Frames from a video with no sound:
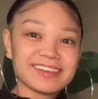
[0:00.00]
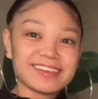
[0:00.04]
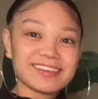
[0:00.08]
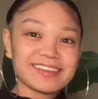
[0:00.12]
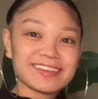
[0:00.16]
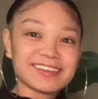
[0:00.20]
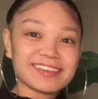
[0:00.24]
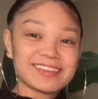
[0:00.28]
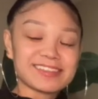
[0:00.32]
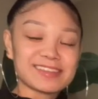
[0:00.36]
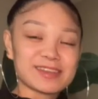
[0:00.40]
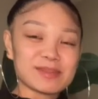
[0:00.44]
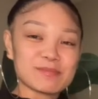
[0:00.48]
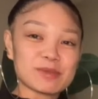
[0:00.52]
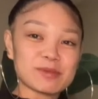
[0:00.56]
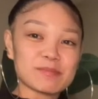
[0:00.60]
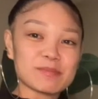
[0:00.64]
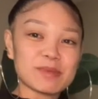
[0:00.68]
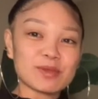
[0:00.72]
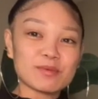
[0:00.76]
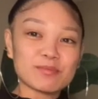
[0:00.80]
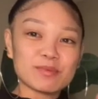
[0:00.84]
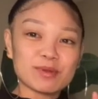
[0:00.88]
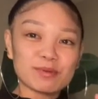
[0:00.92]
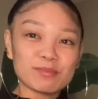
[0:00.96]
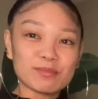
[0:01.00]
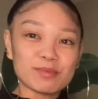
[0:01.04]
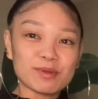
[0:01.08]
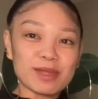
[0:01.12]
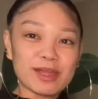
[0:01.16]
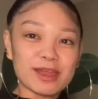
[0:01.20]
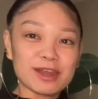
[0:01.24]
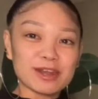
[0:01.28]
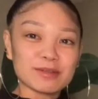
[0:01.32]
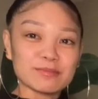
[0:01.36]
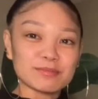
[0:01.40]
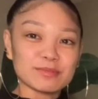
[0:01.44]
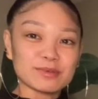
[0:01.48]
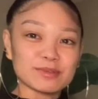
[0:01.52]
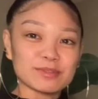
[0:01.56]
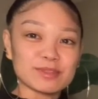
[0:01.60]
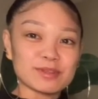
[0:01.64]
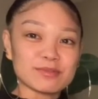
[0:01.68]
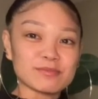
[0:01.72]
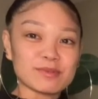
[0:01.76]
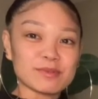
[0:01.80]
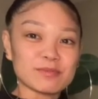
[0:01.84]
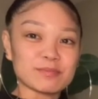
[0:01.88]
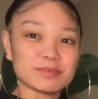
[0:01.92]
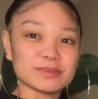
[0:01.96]
And I'm gonna make one more animal
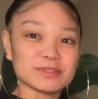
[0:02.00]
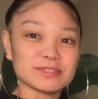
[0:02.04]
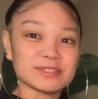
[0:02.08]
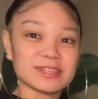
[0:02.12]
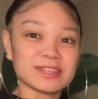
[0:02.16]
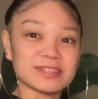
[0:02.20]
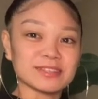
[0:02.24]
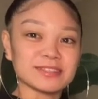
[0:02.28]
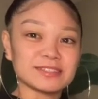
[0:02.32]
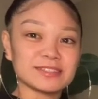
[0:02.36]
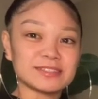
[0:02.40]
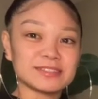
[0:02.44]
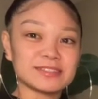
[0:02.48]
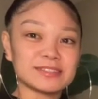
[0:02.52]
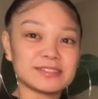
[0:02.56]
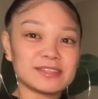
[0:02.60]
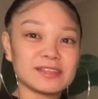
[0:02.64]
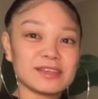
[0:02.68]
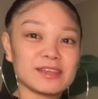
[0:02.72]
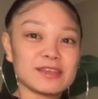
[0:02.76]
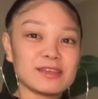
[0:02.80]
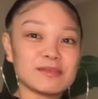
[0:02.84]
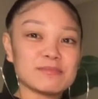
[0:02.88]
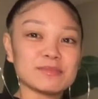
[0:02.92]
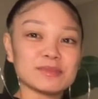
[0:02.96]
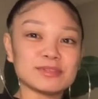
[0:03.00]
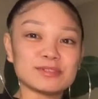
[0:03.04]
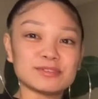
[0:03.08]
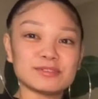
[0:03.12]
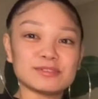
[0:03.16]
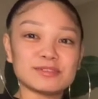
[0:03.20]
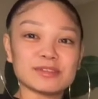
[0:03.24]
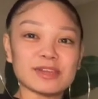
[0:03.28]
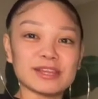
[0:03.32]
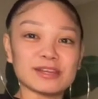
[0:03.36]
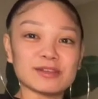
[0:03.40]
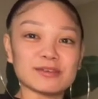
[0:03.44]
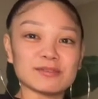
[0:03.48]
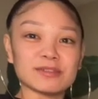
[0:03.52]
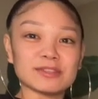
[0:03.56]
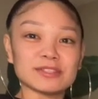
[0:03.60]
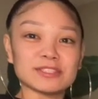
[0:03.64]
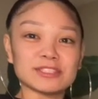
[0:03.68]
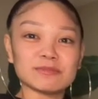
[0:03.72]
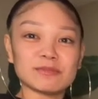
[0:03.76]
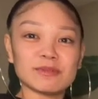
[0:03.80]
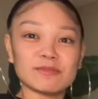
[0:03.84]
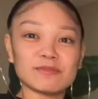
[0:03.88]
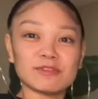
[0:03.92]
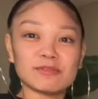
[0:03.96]
that represents Mr. Dino.
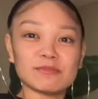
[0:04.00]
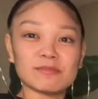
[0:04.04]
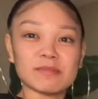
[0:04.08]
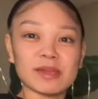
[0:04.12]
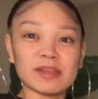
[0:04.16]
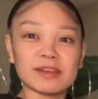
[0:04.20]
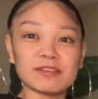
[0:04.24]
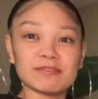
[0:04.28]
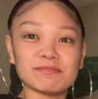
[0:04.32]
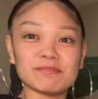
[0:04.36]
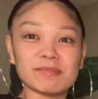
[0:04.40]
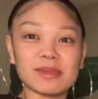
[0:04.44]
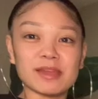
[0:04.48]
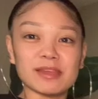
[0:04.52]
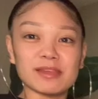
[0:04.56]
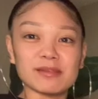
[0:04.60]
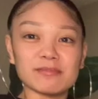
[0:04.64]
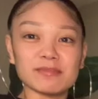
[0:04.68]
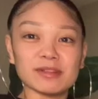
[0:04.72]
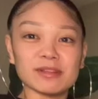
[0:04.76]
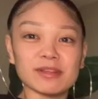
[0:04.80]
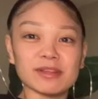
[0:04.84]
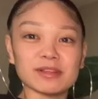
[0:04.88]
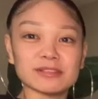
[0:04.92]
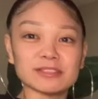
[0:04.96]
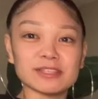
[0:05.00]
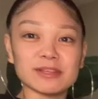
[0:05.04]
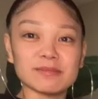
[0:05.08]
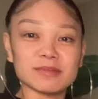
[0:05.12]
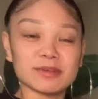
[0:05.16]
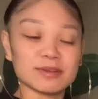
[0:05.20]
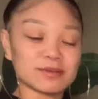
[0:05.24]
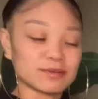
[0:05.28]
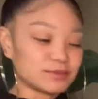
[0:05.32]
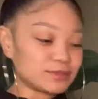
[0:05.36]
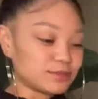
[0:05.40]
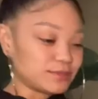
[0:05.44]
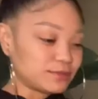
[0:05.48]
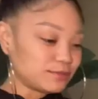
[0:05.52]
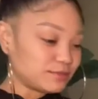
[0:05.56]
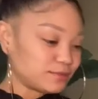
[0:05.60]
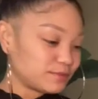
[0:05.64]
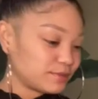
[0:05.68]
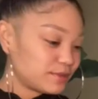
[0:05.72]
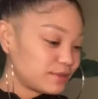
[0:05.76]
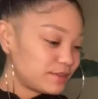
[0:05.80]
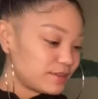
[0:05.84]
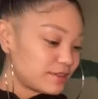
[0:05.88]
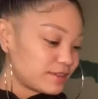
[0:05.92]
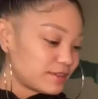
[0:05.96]
Some of you might have met him a long time ago too,
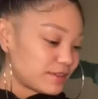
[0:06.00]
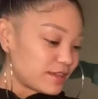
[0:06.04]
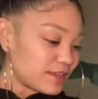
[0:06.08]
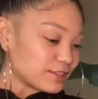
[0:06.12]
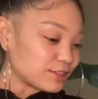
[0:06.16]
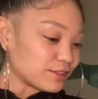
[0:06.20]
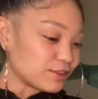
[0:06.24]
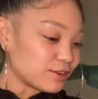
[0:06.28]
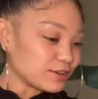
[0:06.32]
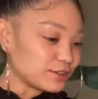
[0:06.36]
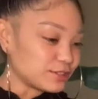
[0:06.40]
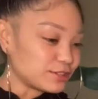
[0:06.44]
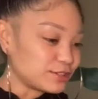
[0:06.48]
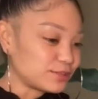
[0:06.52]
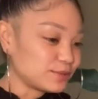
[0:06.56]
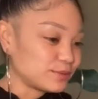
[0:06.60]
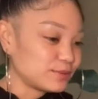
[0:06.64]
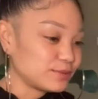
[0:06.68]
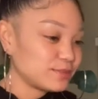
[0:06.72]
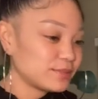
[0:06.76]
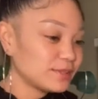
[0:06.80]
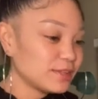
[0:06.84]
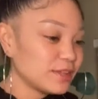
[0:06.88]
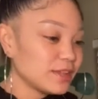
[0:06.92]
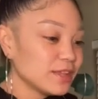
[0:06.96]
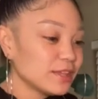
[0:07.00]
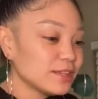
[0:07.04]
at the art shows.